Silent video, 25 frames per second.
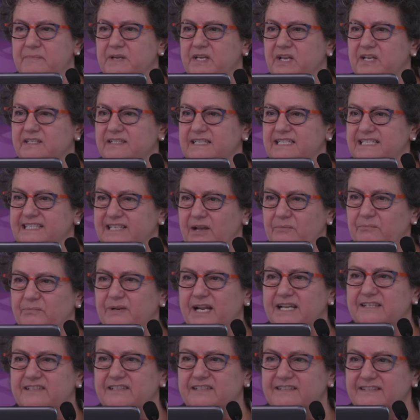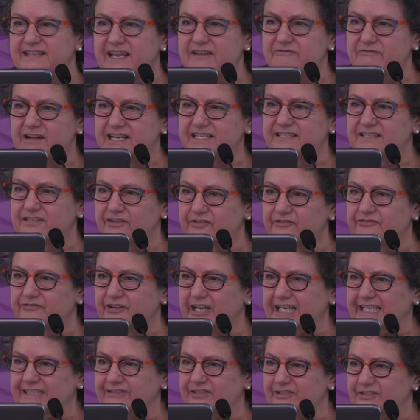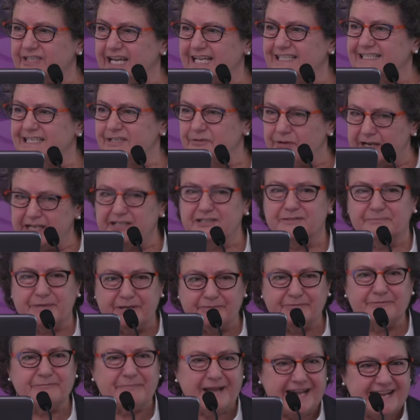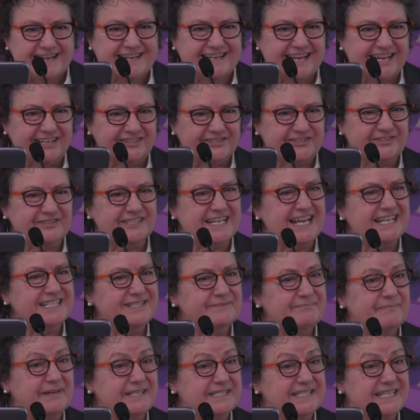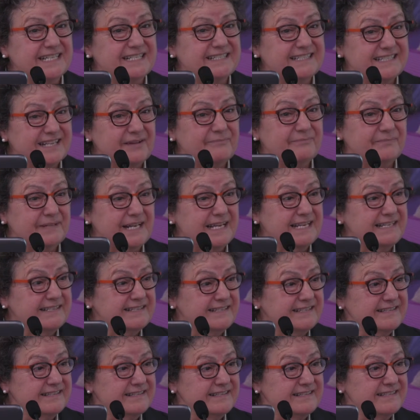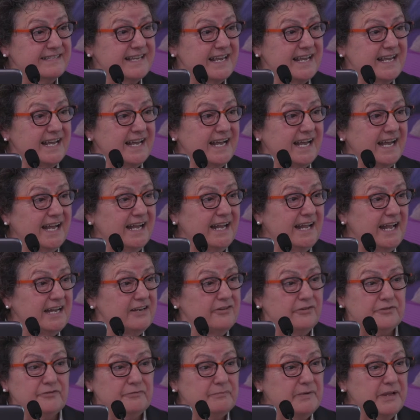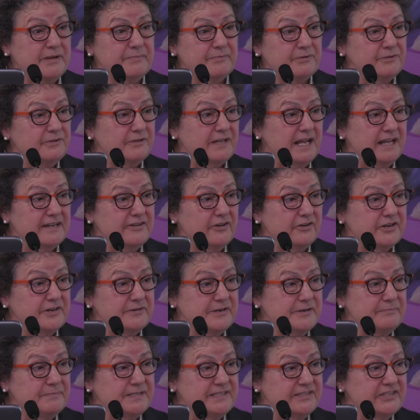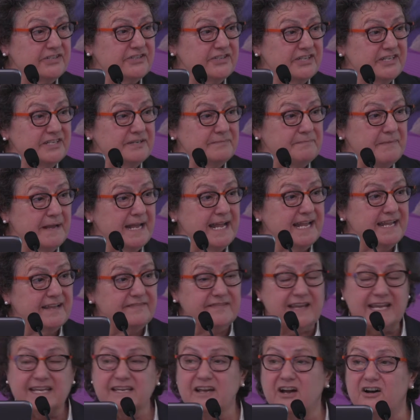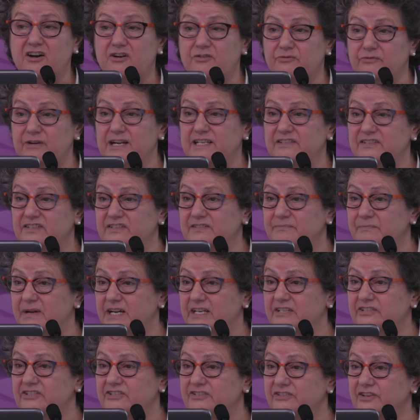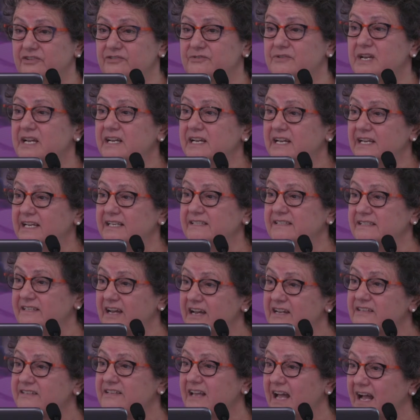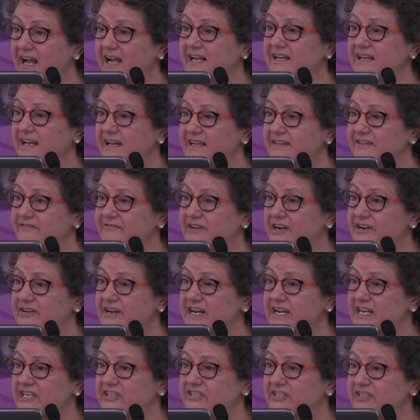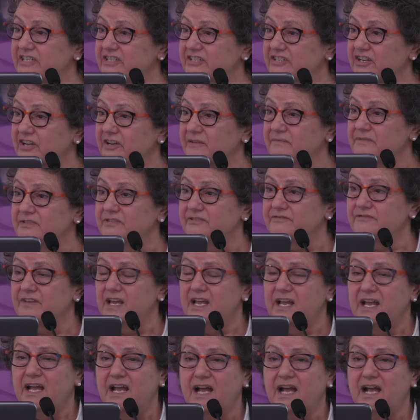because in some places they raise a lot of council tax anyway because people pay council tax, but in some places a lot of people are not in a position to pay and they can't raise as much. So it does highlight the variation in terms of